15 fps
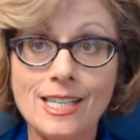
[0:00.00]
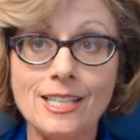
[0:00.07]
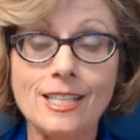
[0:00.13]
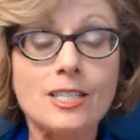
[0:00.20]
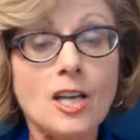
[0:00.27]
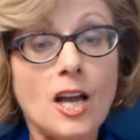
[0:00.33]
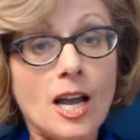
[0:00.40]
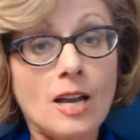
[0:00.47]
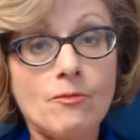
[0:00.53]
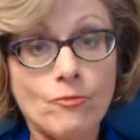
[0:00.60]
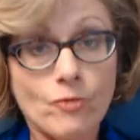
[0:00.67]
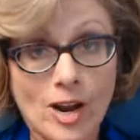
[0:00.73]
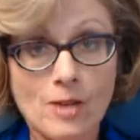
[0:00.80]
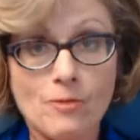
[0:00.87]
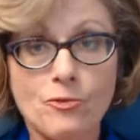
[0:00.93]
The time
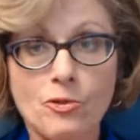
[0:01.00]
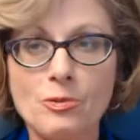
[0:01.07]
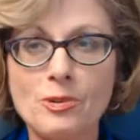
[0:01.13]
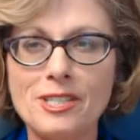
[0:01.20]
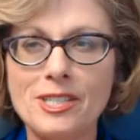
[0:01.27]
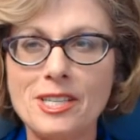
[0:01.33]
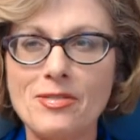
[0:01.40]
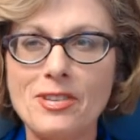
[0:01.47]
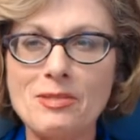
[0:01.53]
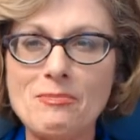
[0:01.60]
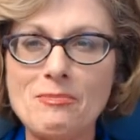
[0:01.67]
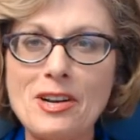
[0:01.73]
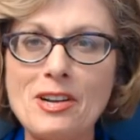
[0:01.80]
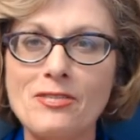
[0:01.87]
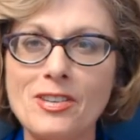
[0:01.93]
frame for receiving the
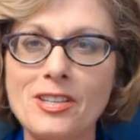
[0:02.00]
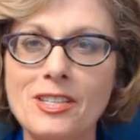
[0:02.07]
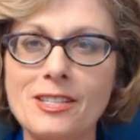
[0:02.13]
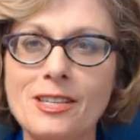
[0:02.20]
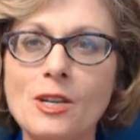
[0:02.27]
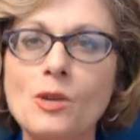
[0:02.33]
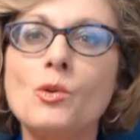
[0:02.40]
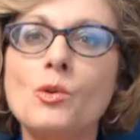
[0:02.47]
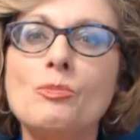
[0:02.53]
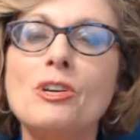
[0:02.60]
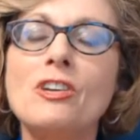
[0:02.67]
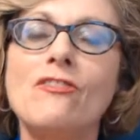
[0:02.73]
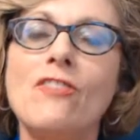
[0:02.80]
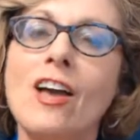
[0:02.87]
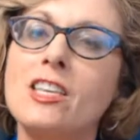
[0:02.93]
benefits will be
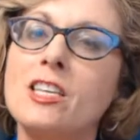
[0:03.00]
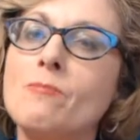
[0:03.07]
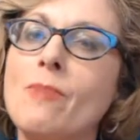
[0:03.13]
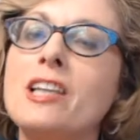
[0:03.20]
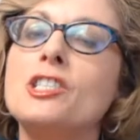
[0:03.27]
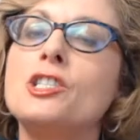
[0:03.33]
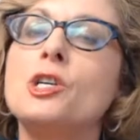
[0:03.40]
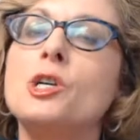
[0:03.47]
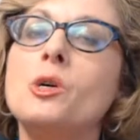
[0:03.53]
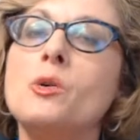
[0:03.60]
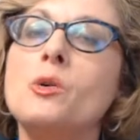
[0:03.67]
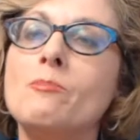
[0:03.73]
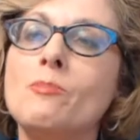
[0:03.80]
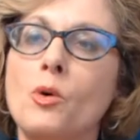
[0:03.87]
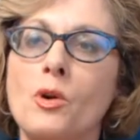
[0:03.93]
affected by
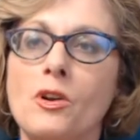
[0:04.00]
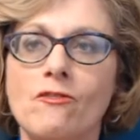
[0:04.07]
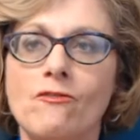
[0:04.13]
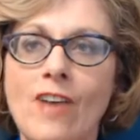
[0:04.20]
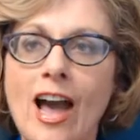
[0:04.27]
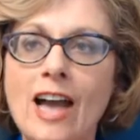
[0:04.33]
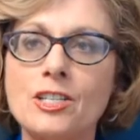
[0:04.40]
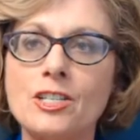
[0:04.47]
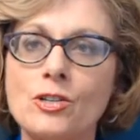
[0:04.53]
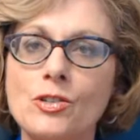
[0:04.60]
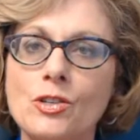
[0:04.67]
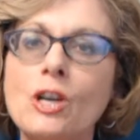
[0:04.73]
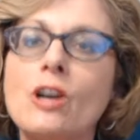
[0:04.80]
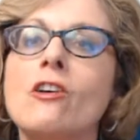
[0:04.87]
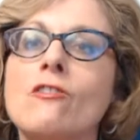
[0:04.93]
two important
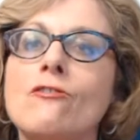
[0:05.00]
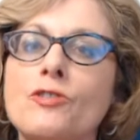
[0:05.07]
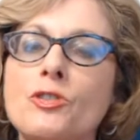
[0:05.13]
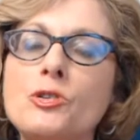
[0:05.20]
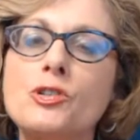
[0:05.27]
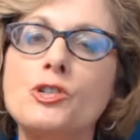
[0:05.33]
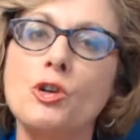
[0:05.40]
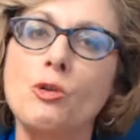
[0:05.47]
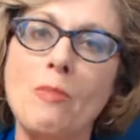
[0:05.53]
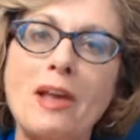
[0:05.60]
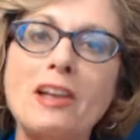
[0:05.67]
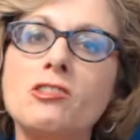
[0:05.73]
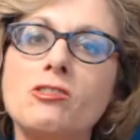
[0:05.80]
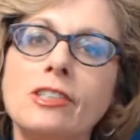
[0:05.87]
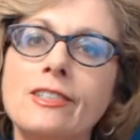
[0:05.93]
factors. First, your
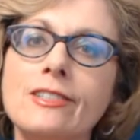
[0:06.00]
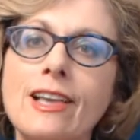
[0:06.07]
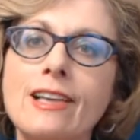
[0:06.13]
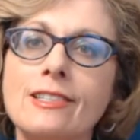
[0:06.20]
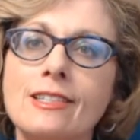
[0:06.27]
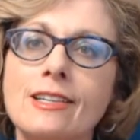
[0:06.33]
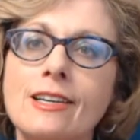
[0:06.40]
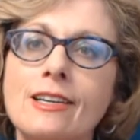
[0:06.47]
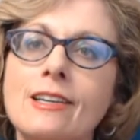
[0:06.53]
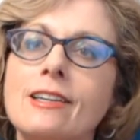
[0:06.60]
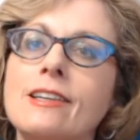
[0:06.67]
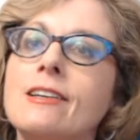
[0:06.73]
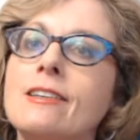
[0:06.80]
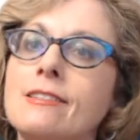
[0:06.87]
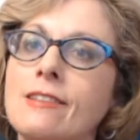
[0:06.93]
medical necessity.
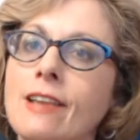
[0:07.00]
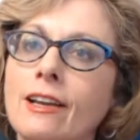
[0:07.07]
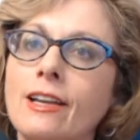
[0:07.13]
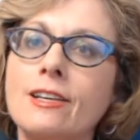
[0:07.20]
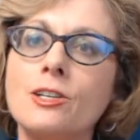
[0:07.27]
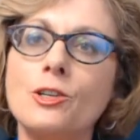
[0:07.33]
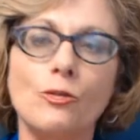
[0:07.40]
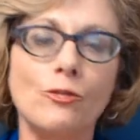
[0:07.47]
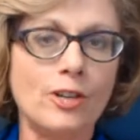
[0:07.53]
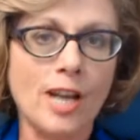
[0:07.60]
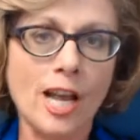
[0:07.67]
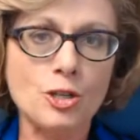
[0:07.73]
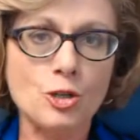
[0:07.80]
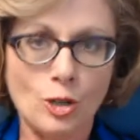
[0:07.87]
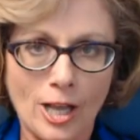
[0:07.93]
Second, your
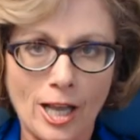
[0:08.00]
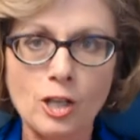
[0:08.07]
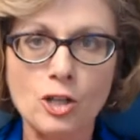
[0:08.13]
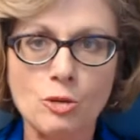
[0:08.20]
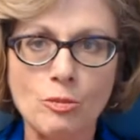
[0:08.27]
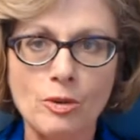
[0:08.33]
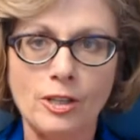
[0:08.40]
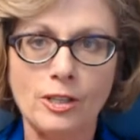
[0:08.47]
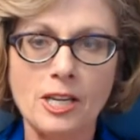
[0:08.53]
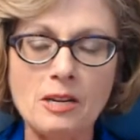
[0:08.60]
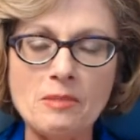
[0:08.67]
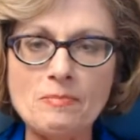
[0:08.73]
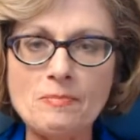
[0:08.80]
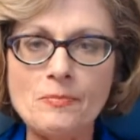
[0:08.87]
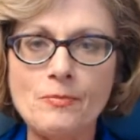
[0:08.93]
financial
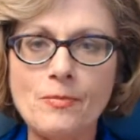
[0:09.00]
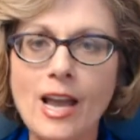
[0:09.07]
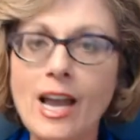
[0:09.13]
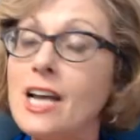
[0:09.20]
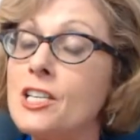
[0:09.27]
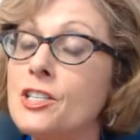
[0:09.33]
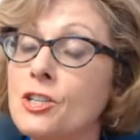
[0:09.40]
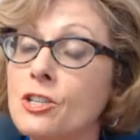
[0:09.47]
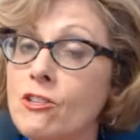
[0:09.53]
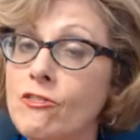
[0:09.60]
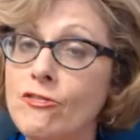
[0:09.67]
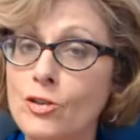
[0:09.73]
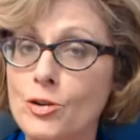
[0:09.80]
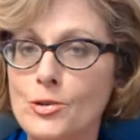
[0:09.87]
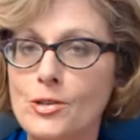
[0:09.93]
eligibility. As to
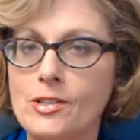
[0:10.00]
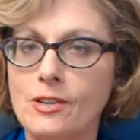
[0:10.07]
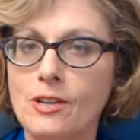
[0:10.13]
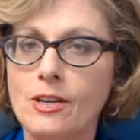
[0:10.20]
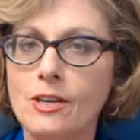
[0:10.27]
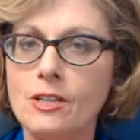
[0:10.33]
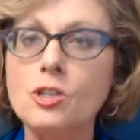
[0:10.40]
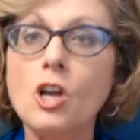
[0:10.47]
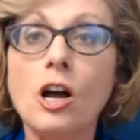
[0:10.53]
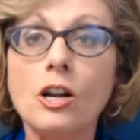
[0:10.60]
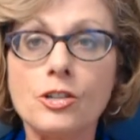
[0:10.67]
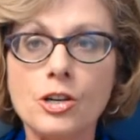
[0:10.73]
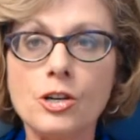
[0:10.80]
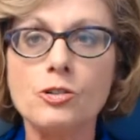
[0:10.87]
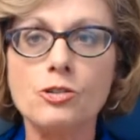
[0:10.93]
the first, talk
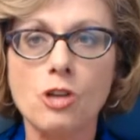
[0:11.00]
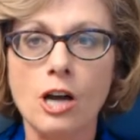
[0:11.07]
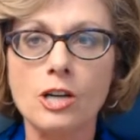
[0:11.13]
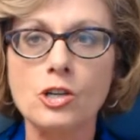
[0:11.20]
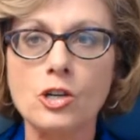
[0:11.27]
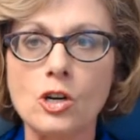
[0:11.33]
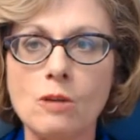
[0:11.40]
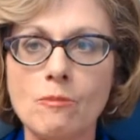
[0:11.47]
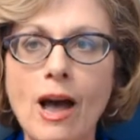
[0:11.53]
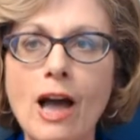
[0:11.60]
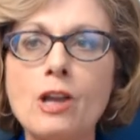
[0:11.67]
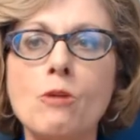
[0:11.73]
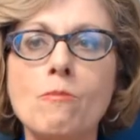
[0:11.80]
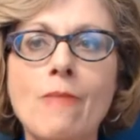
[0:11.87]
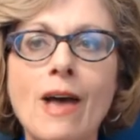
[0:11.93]
to your doctor
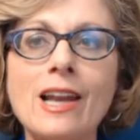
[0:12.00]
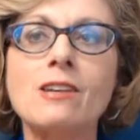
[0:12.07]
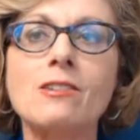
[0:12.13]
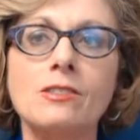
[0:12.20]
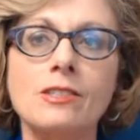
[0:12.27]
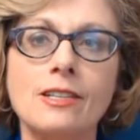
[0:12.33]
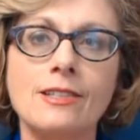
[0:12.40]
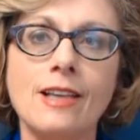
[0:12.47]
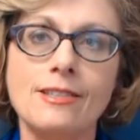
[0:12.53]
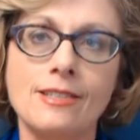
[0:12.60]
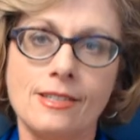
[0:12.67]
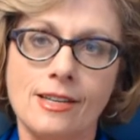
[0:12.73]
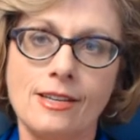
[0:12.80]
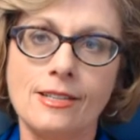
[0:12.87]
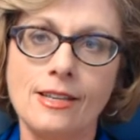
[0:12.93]
about your medical
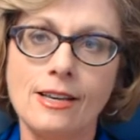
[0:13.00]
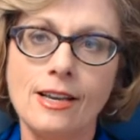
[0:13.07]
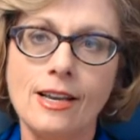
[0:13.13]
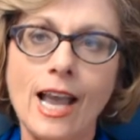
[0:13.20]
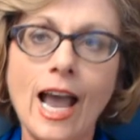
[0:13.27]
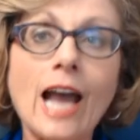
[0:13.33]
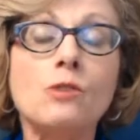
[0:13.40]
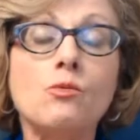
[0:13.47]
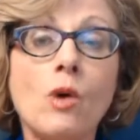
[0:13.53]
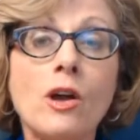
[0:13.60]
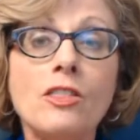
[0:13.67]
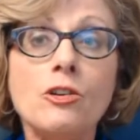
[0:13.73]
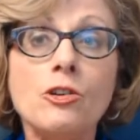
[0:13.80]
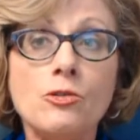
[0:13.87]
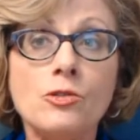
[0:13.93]
necessities and
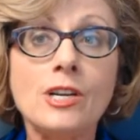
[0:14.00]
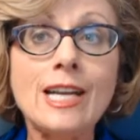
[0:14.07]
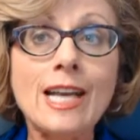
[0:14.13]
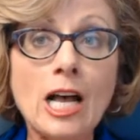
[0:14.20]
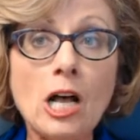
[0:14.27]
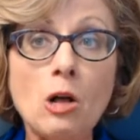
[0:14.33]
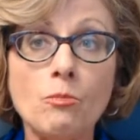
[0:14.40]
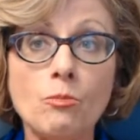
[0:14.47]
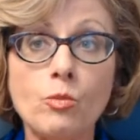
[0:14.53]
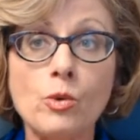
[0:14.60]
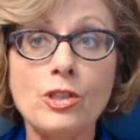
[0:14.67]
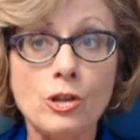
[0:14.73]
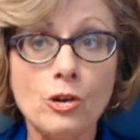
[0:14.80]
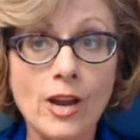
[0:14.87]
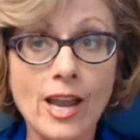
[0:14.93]
whether you need help
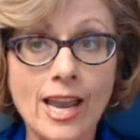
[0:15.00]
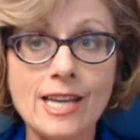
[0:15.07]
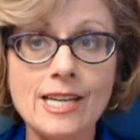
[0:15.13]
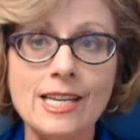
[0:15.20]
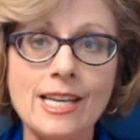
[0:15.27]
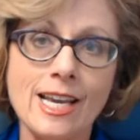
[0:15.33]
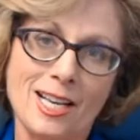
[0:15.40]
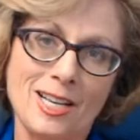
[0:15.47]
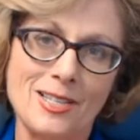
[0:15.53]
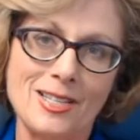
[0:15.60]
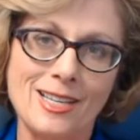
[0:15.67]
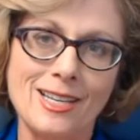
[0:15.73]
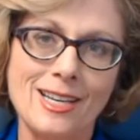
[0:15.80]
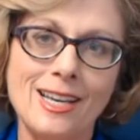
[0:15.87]
with your ADLs.